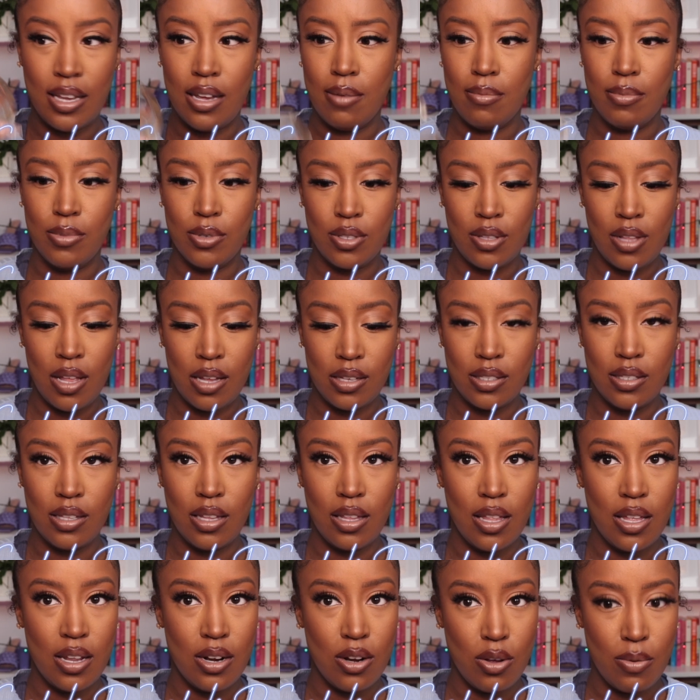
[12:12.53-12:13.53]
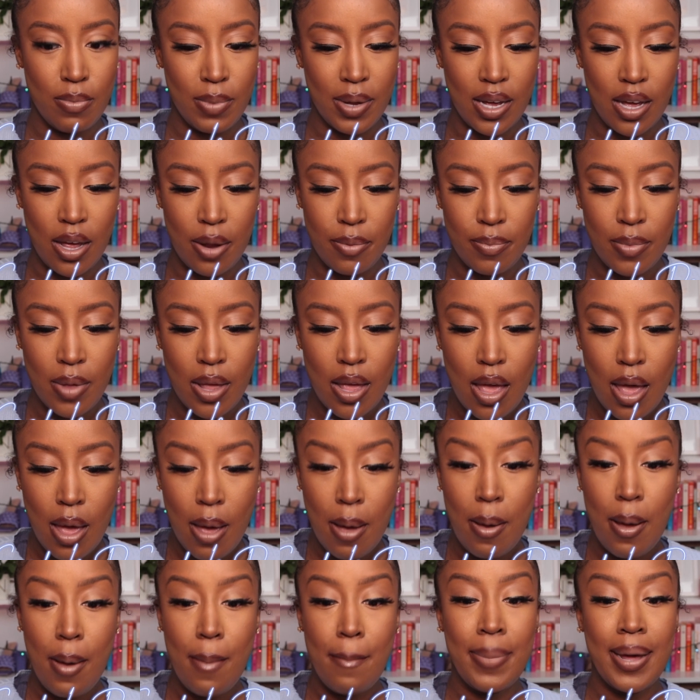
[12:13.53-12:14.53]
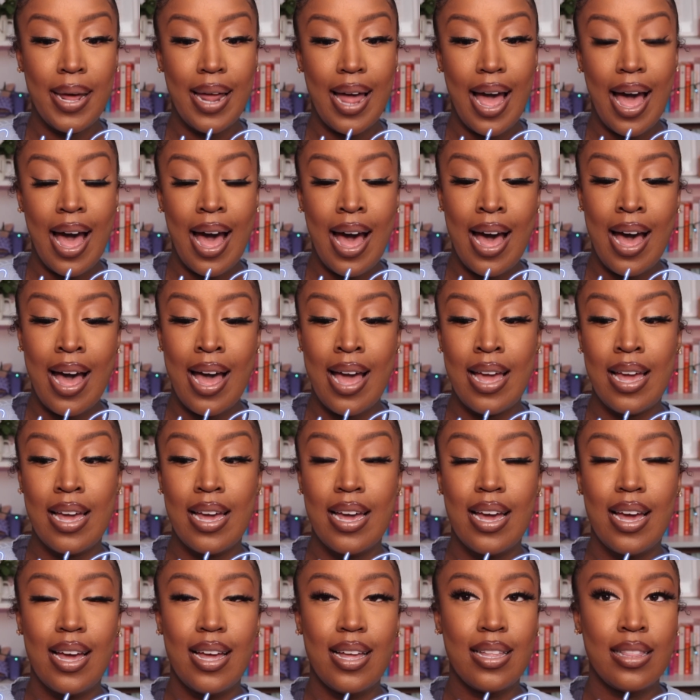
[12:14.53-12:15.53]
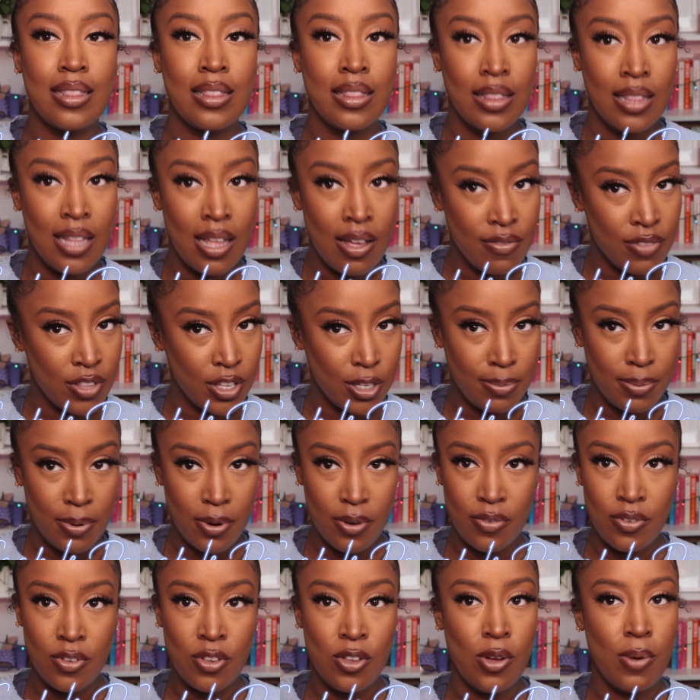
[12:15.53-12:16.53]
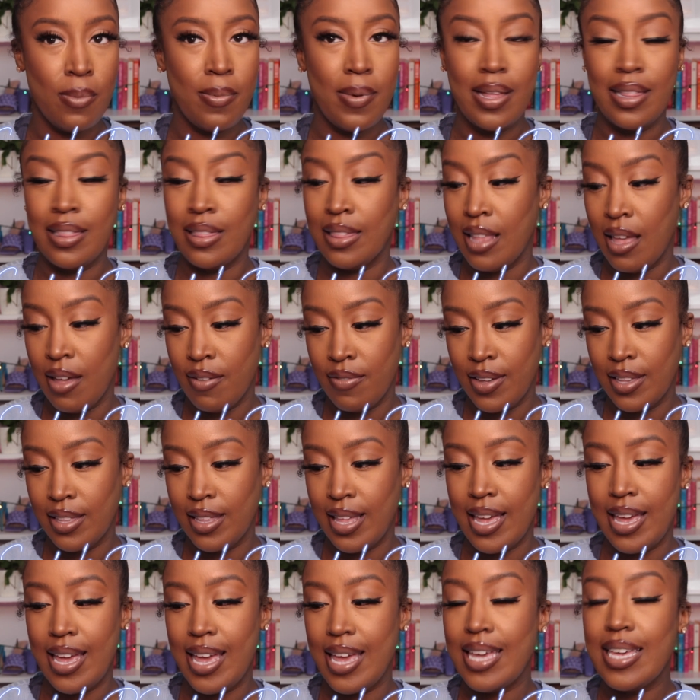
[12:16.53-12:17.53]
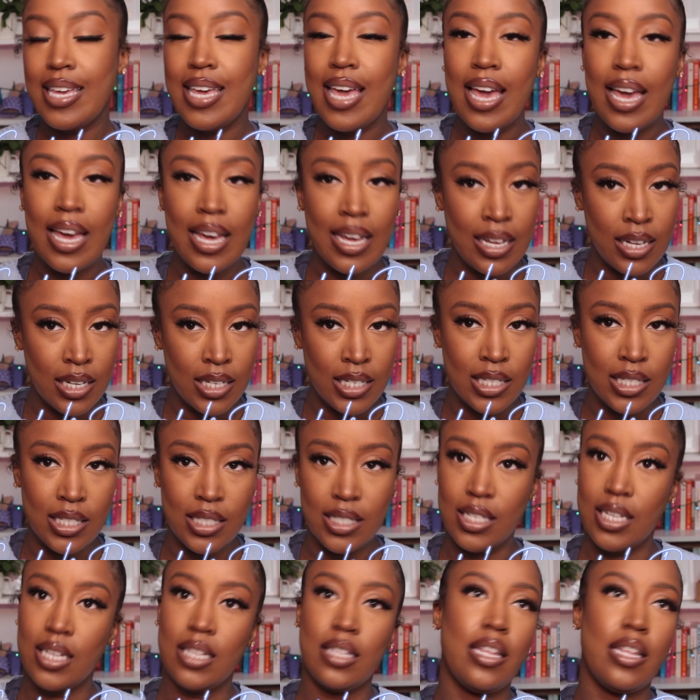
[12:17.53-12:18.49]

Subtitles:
I almost lost the lid. Oh my God. But I love this perfume. Love it. Like, killed.